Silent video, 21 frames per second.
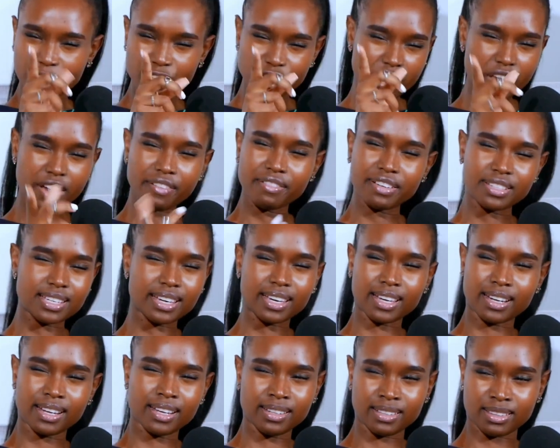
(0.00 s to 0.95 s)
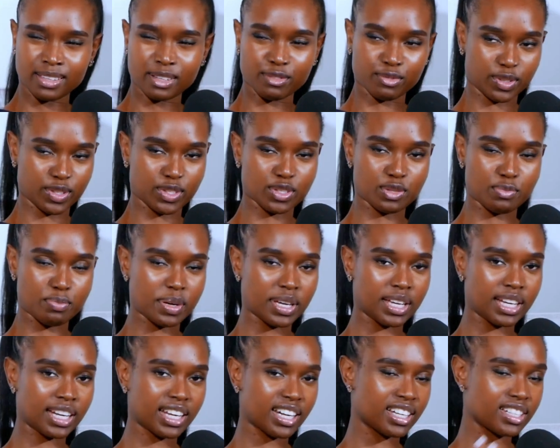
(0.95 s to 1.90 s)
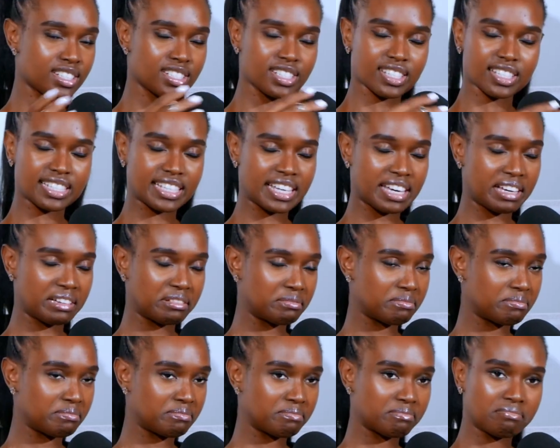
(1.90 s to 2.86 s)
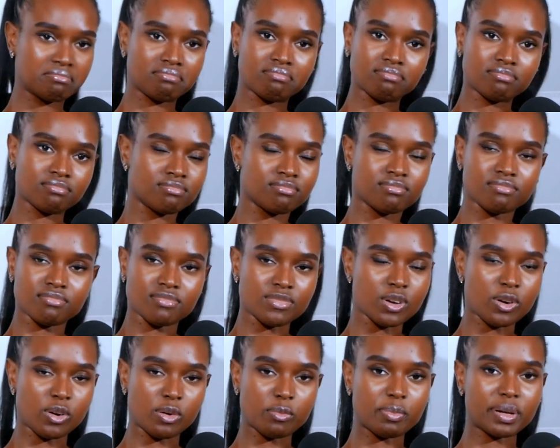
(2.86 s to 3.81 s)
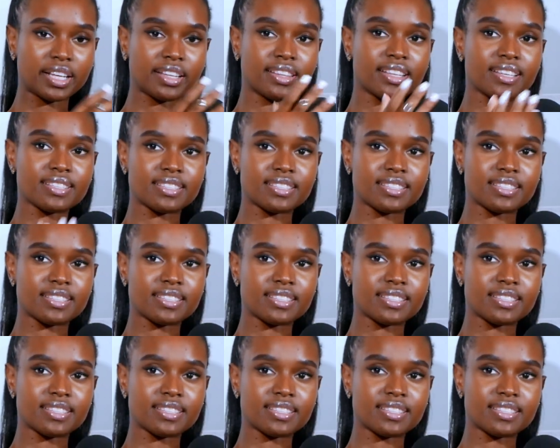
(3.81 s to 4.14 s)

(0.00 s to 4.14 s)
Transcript: Are you sure you haven't taken anything for this pain? And I was just like, no, but